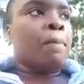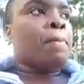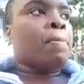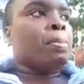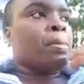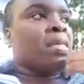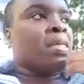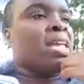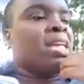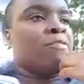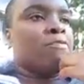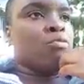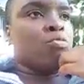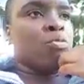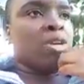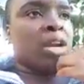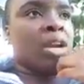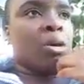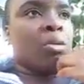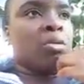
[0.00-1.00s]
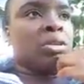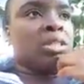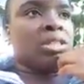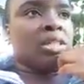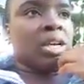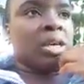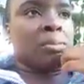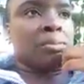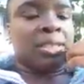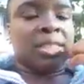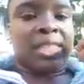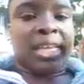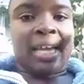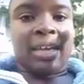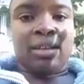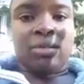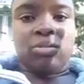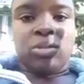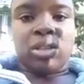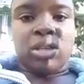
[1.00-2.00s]
even when I was upset
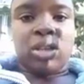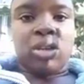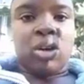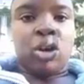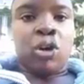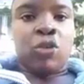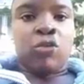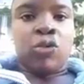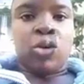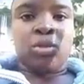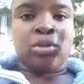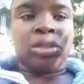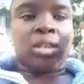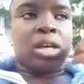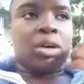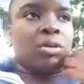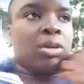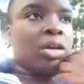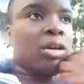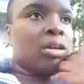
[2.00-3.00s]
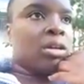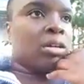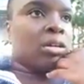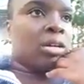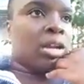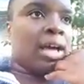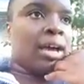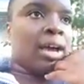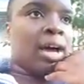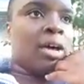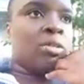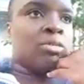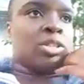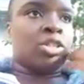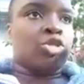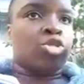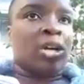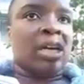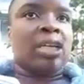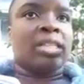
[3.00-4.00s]
with a lot of what was going on. Like I was
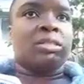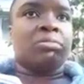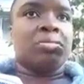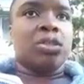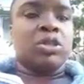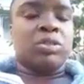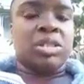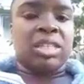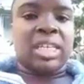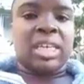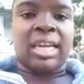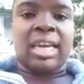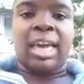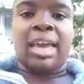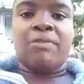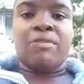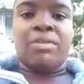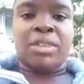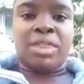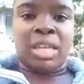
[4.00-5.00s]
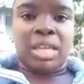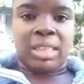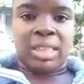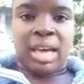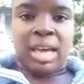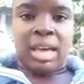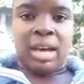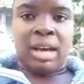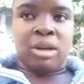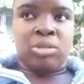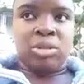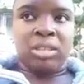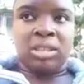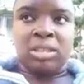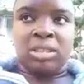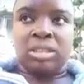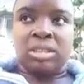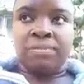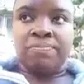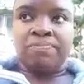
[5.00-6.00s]
transmuting everything that I
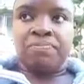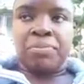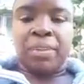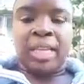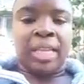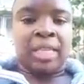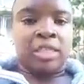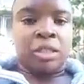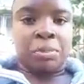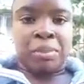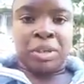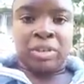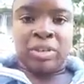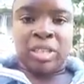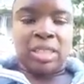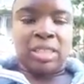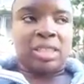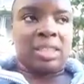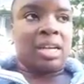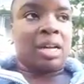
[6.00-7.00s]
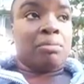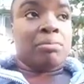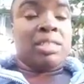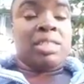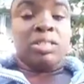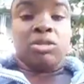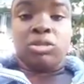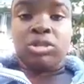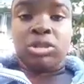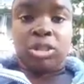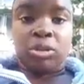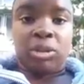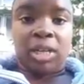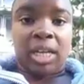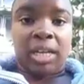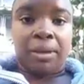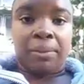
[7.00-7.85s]
was experiencing. I'm still doing it